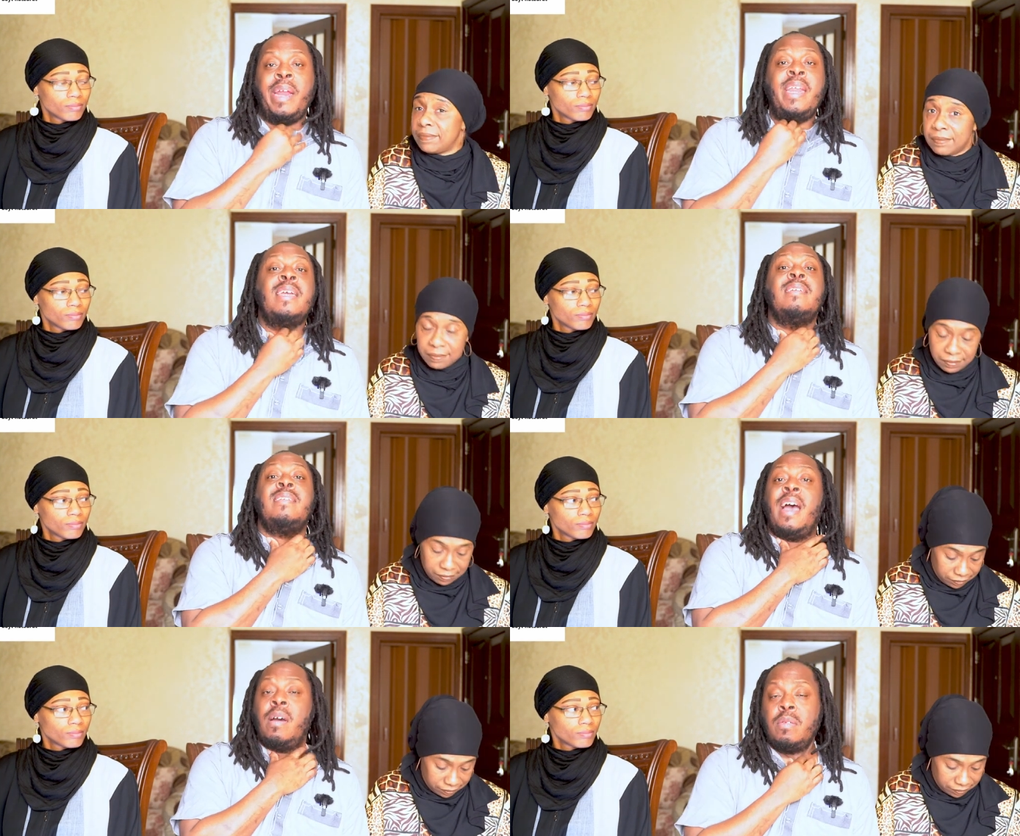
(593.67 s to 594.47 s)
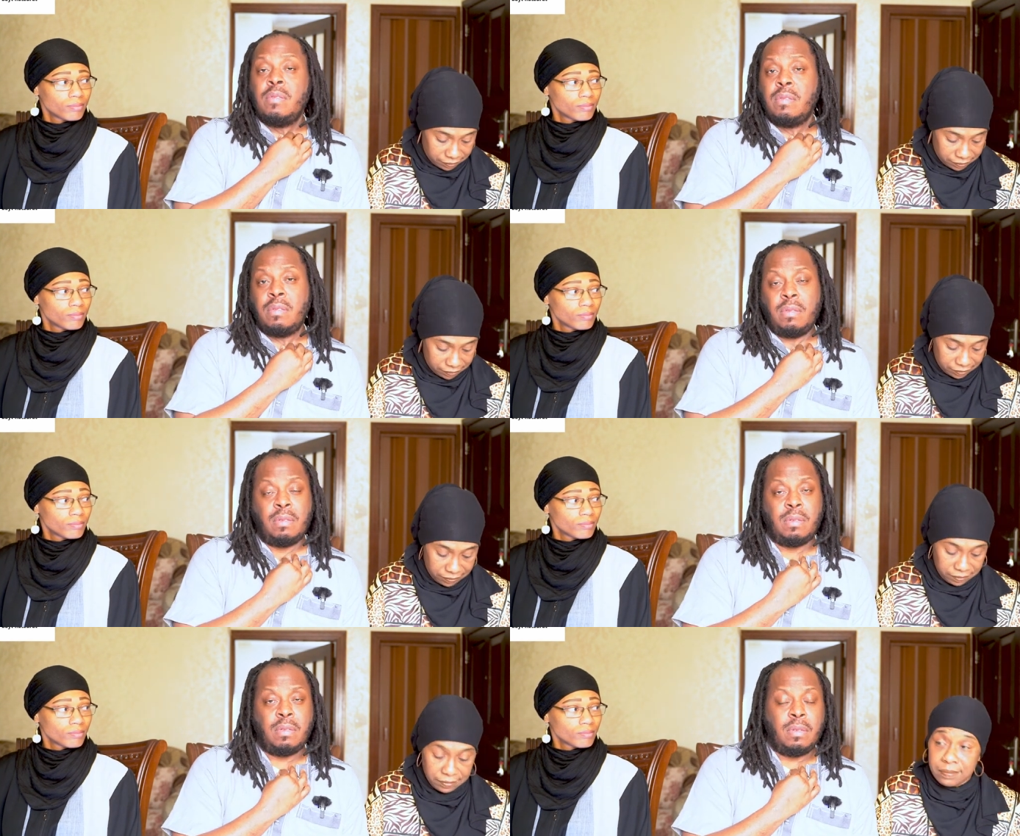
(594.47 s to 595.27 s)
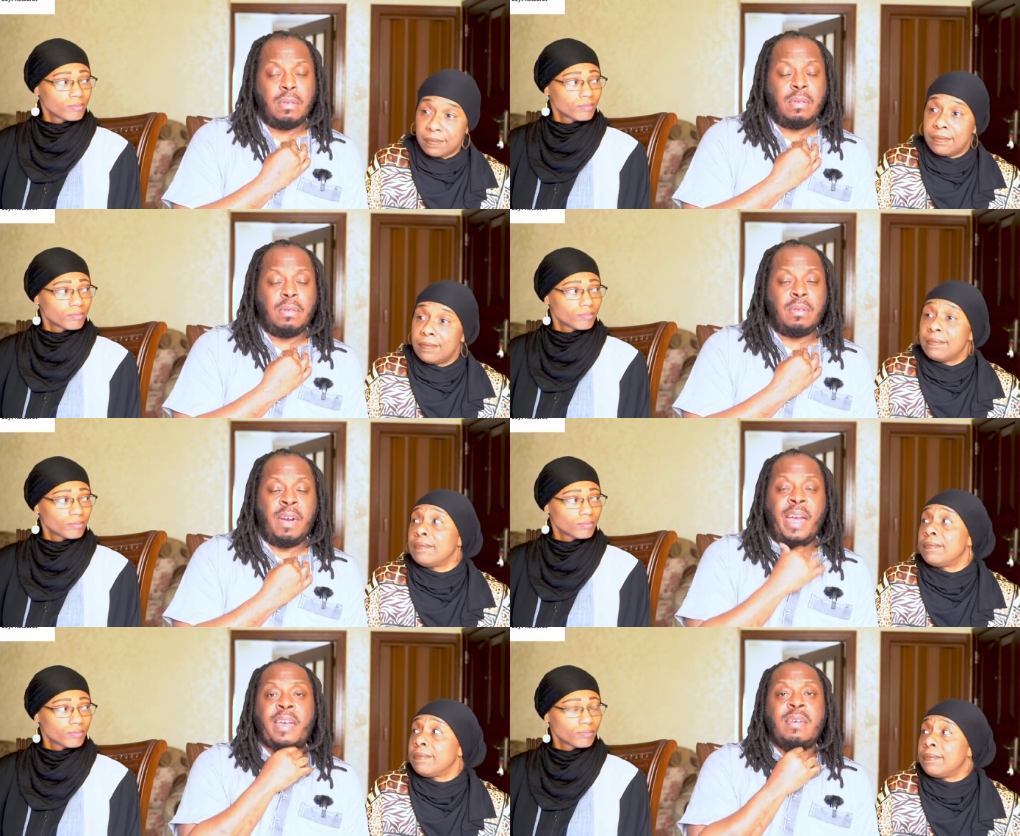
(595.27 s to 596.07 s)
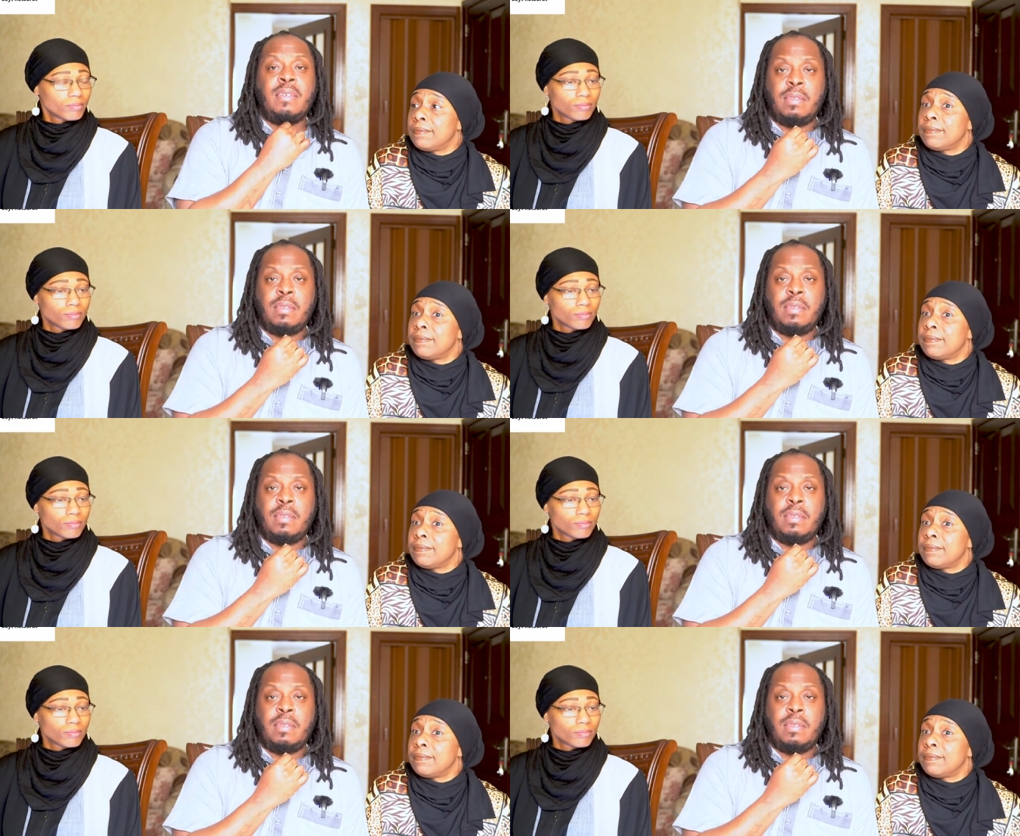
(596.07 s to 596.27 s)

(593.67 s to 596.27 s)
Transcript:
Speaker 1: My neck is out, right?